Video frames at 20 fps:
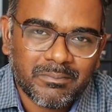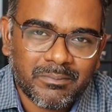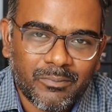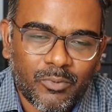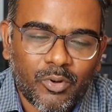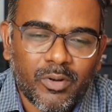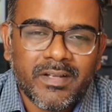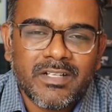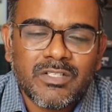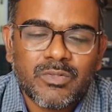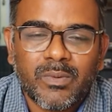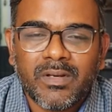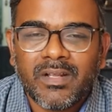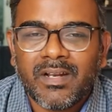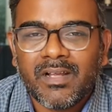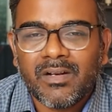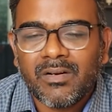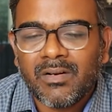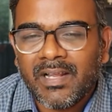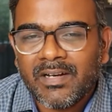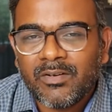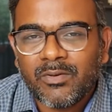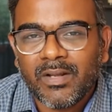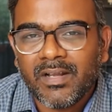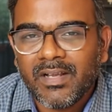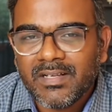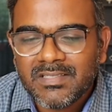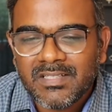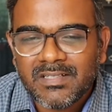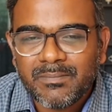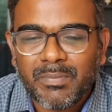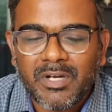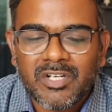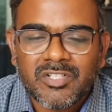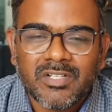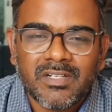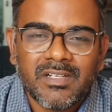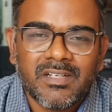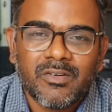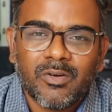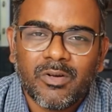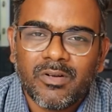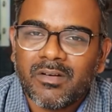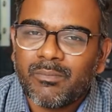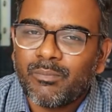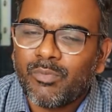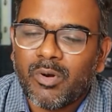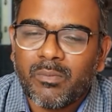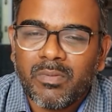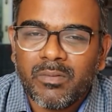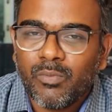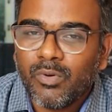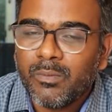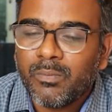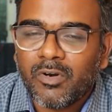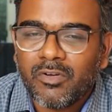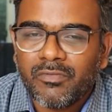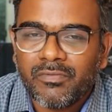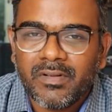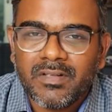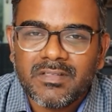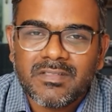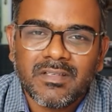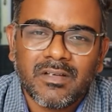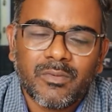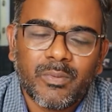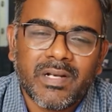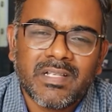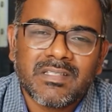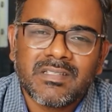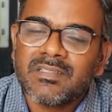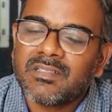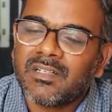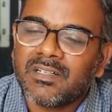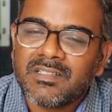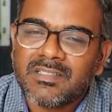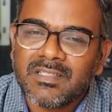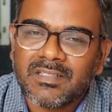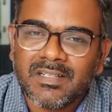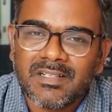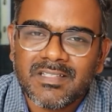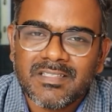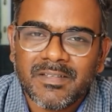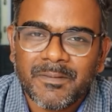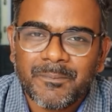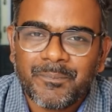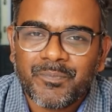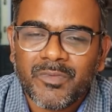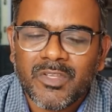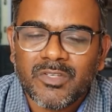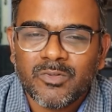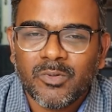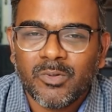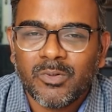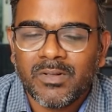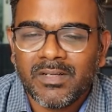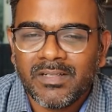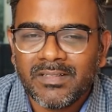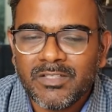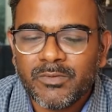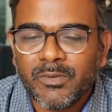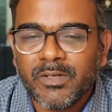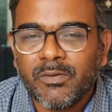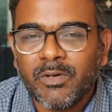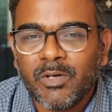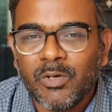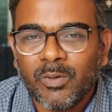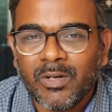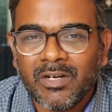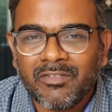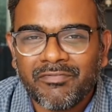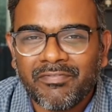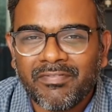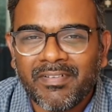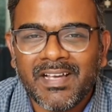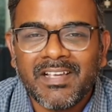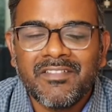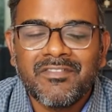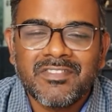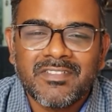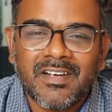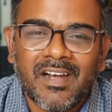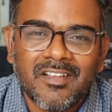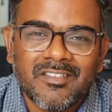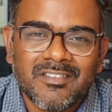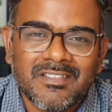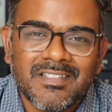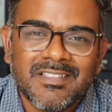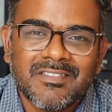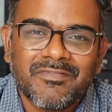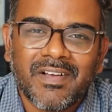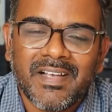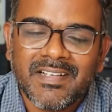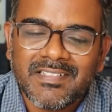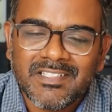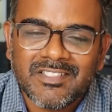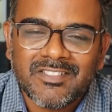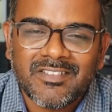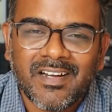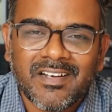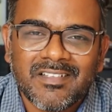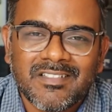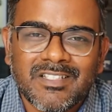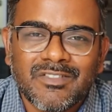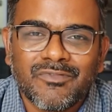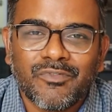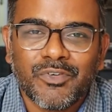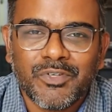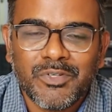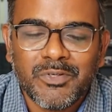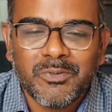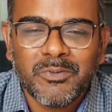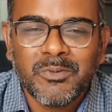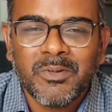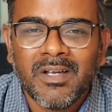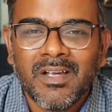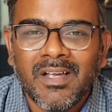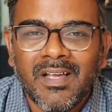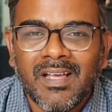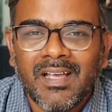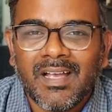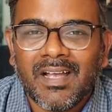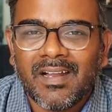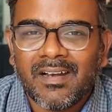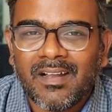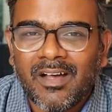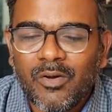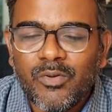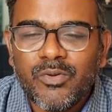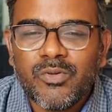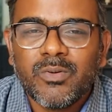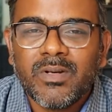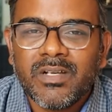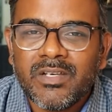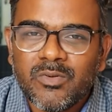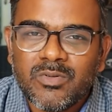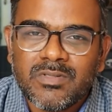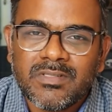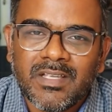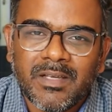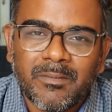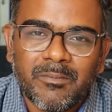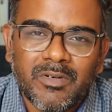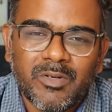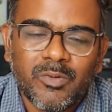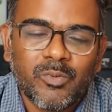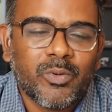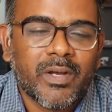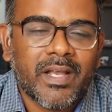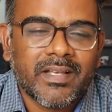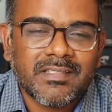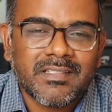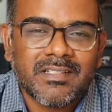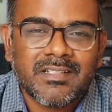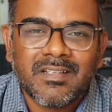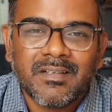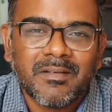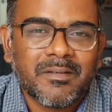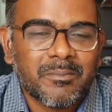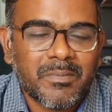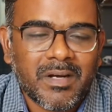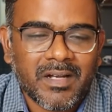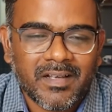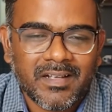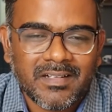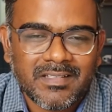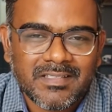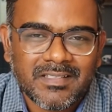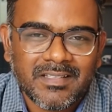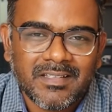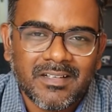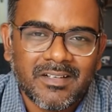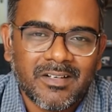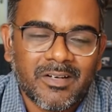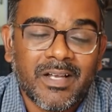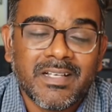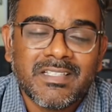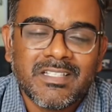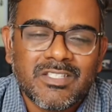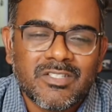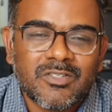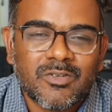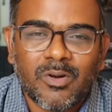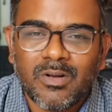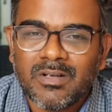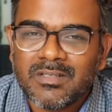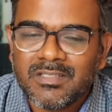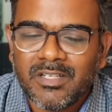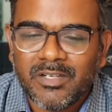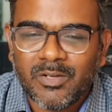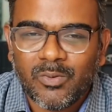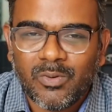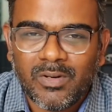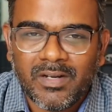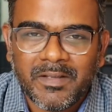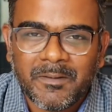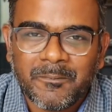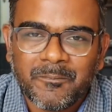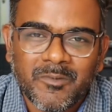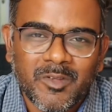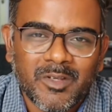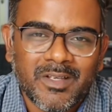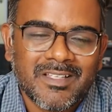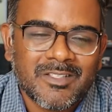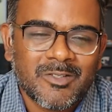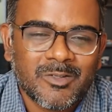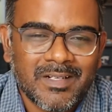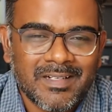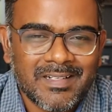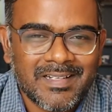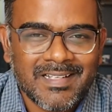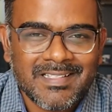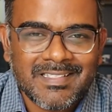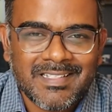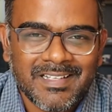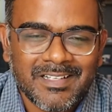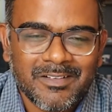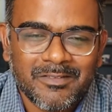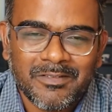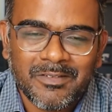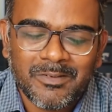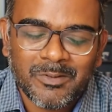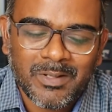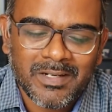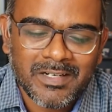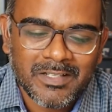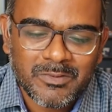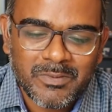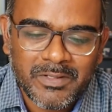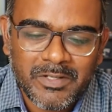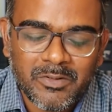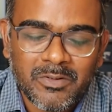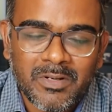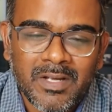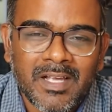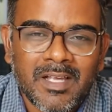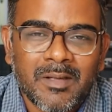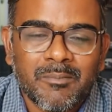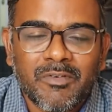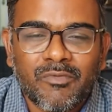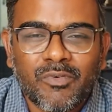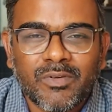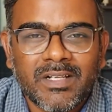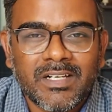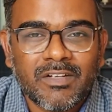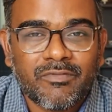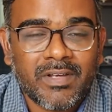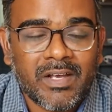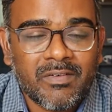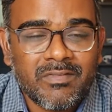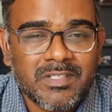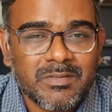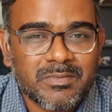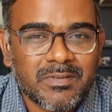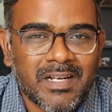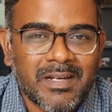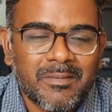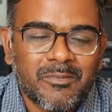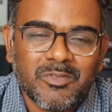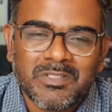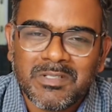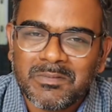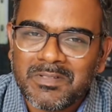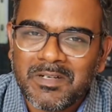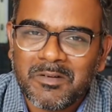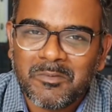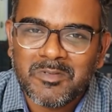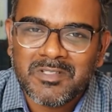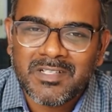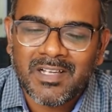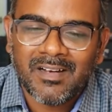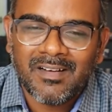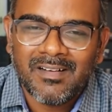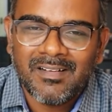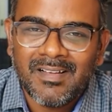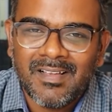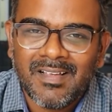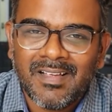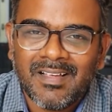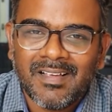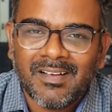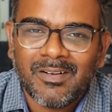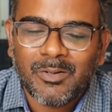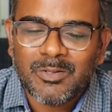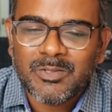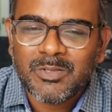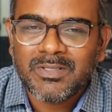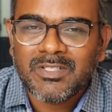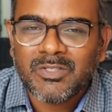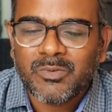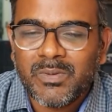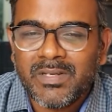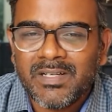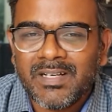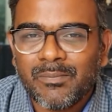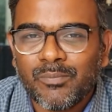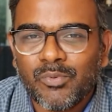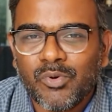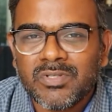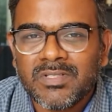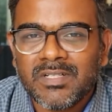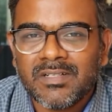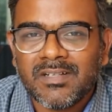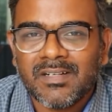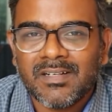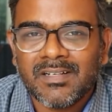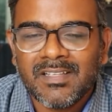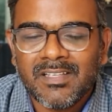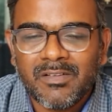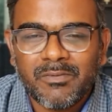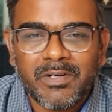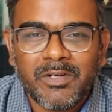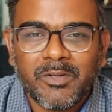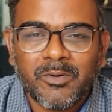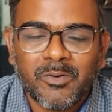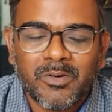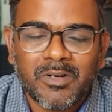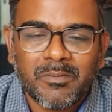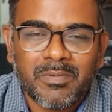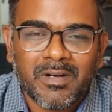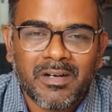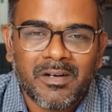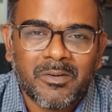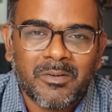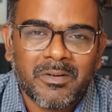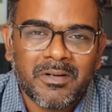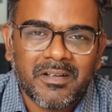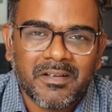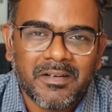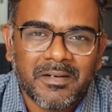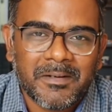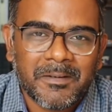points where I'd like to exit partially or probably book profits when I see certain signals. So in this video, we're going to look at five exit strategies for you and how you can use them to exit markets, exit stocks that you're holding. Okay, so let's take a look into the video. Before that, if you haven't subscribed, do subscribe to my channel. Also, this week I posted another video about